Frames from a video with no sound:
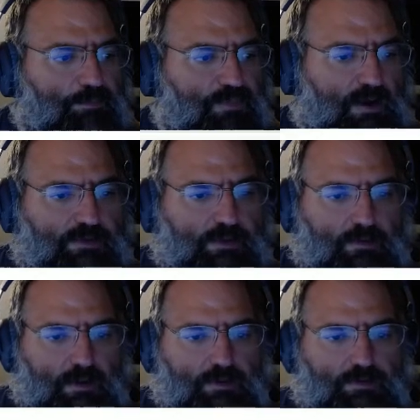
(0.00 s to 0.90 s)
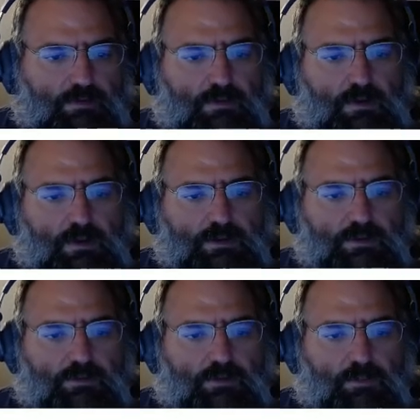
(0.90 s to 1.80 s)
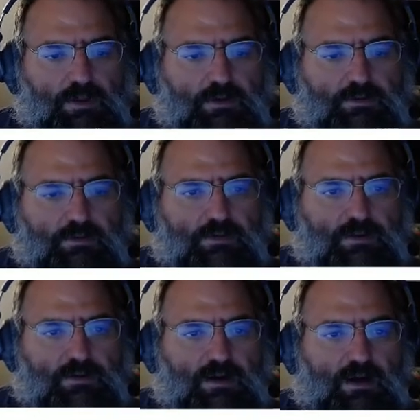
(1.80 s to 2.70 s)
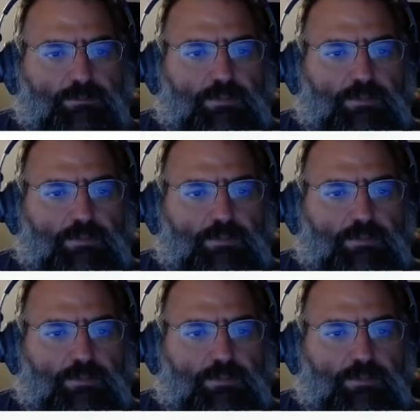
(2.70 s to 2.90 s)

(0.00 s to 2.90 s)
Also notice you click these little pluses at the top